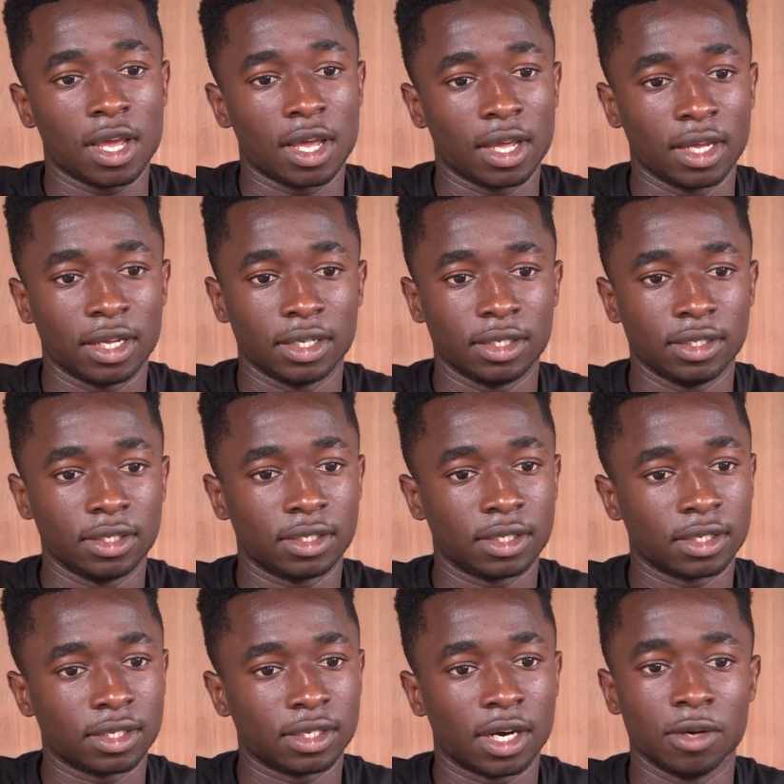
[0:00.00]
and
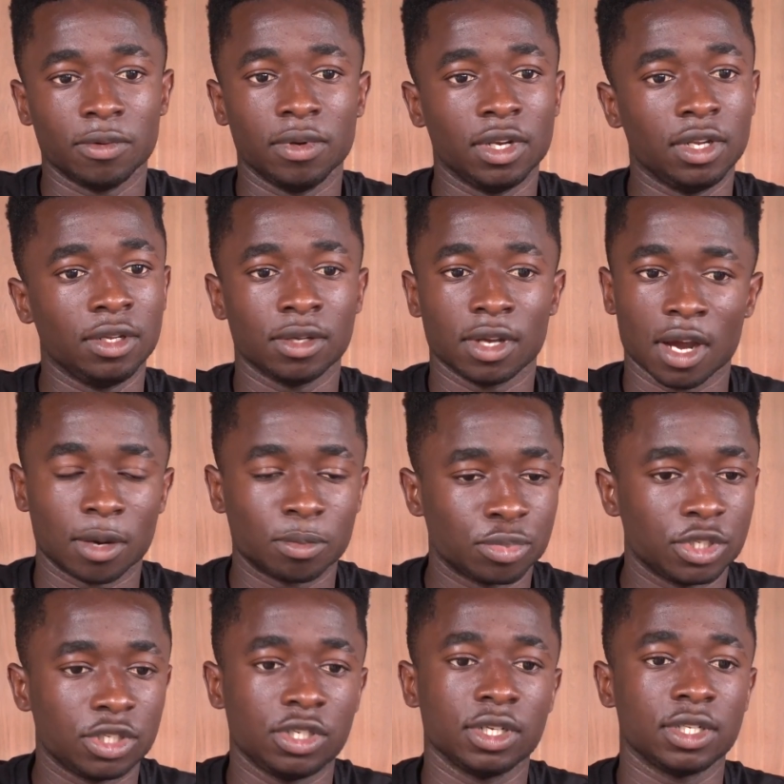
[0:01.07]
I really
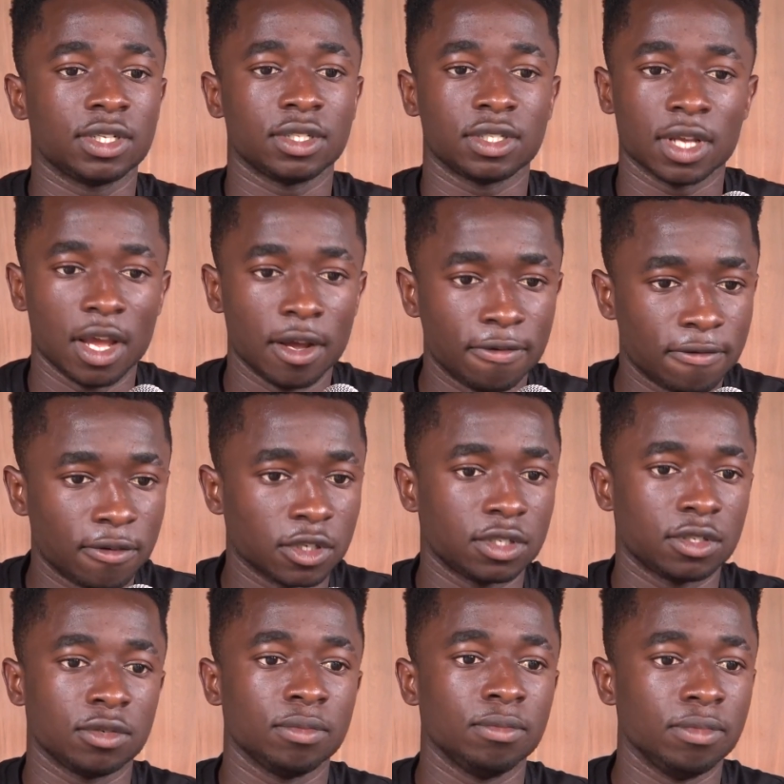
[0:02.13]
appreciate his effort
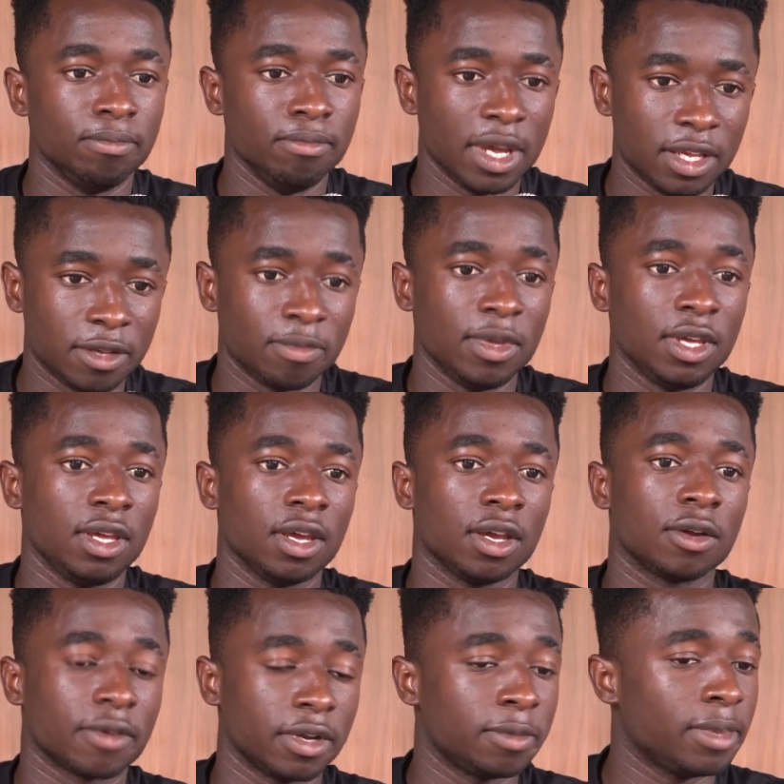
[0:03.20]
to make me a
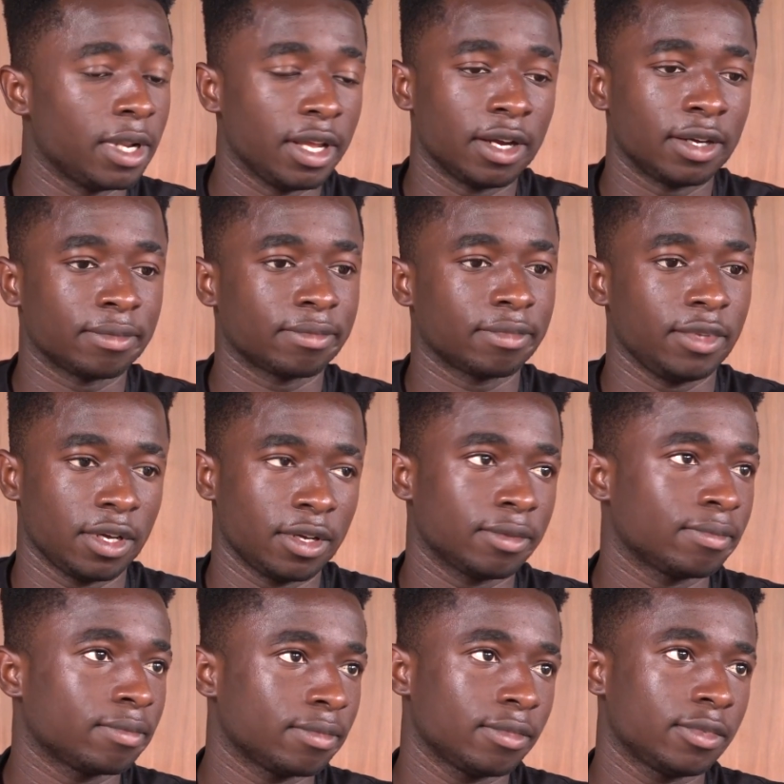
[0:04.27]
great player. Yeah.
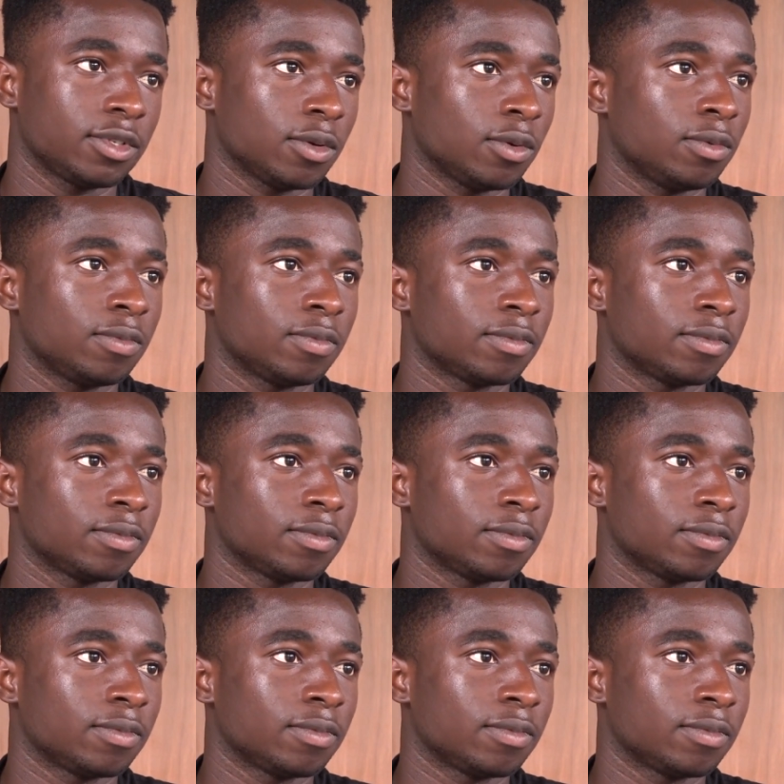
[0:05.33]
So,